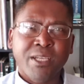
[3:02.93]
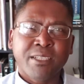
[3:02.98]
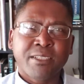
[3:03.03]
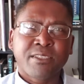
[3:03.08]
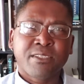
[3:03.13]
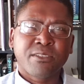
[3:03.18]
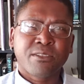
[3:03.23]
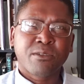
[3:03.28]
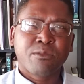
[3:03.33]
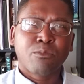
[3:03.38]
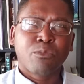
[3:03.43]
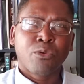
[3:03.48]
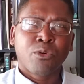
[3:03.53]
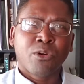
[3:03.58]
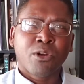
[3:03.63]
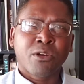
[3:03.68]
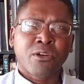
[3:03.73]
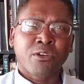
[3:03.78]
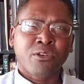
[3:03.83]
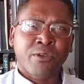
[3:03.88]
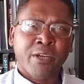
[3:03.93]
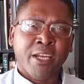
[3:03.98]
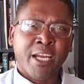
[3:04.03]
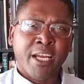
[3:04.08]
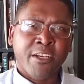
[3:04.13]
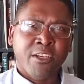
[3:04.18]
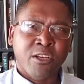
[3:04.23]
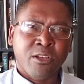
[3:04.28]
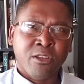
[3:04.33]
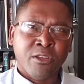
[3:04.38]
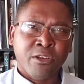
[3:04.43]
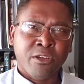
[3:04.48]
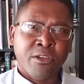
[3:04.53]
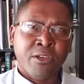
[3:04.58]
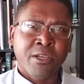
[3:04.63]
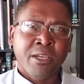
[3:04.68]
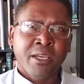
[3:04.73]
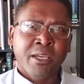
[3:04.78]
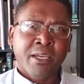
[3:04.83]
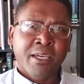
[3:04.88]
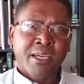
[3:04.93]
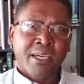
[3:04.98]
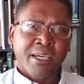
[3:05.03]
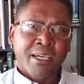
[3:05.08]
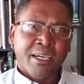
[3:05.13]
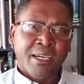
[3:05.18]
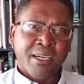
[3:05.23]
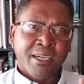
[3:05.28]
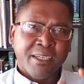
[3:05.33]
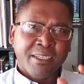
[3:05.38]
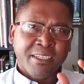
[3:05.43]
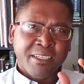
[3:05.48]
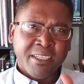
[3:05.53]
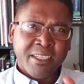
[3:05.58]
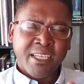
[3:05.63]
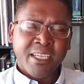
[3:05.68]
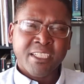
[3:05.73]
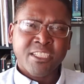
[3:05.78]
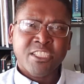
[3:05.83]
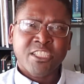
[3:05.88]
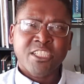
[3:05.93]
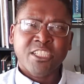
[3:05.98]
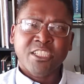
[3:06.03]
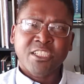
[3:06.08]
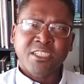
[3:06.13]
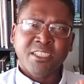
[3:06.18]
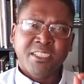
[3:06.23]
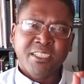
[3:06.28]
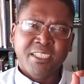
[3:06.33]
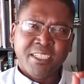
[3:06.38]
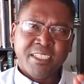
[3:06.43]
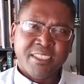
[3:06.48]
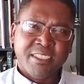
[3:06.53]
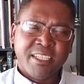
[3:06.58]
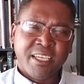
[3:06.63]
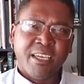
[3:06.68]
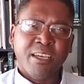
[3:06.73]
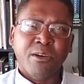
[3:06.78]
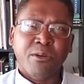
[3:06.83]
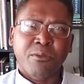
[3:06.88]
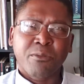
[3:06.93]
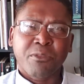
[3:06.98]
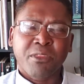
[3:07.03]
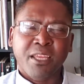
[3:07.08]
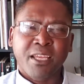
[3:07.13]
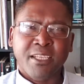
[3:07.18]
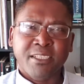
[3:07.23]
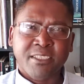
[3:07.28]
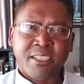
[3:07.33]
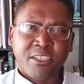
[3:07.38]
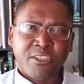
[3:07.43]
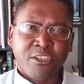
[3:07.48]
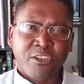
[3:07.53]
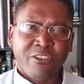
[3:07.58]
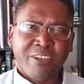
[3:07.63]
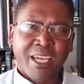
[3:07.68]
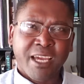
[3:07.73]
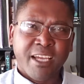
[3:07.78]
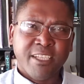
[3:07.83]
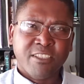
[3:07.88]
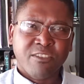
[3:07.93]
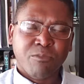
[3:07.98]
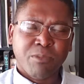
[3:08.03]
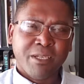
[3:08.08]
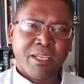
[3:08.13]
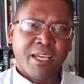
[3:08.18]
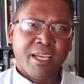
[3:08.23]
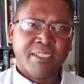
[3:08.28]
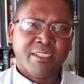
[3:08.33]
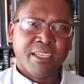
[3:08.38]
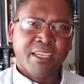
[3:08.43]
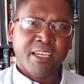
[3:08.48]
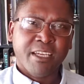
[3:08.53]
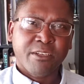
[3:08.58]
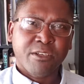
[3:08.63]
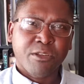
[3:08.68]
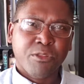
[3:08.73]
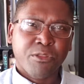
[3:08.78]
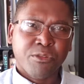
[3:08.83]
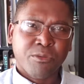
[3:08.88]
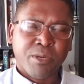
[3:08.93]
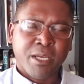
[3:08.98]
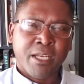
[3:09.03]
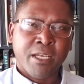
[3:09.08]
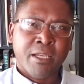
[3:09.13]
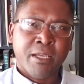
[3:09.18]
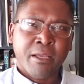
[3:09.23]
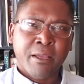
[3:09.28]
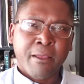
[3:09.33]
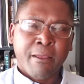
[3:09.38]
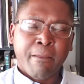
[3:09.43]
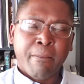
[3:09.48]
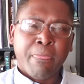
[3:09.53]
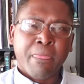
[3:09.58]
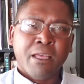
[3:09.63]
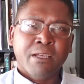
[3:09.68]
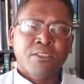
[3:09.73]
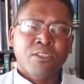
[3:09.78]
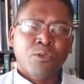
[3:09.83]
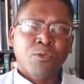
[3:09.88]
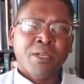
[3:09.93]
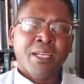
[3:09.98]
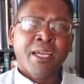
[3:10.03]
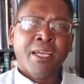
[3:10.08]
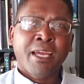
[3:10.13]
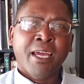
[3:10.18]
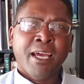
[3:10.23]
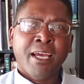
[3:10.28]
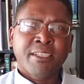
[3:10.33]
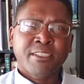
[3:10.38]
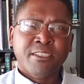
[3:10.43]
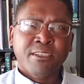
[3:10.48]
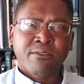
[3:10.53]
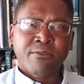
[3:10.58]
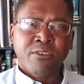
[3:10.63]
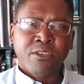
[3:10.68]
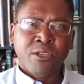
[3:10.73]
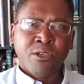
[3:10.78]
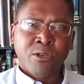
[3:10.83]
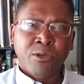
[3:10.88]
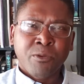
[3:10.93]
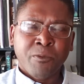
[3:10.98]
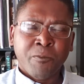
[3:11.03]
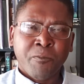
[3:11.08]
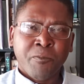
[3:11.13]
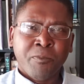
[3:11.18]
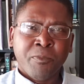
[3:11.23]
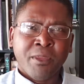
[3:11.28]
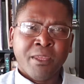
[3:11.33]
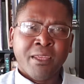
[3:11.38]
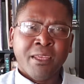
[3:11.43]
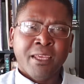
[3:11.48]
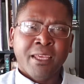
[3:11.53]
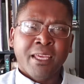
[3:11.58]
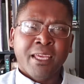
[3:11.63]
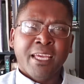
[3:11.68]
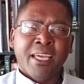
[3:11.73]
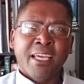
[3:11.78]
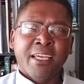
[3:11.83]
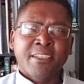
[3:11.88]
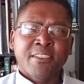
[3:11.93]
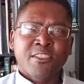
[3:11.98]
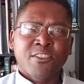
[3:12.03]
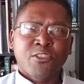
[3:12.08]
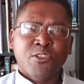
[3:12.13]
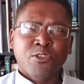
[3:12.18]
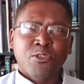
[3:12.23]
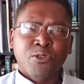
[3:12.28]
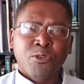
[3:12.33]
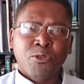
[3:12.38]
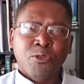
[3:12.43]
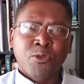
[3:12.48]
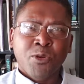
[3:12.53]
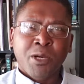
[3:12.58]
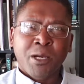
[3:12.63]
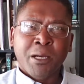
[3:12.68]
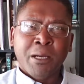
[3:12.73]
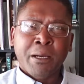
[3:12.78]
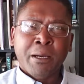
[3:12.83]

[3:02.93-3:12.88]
into the more granular, niche, detailed things that you guys have been asking in the thread. So what I ask of you is to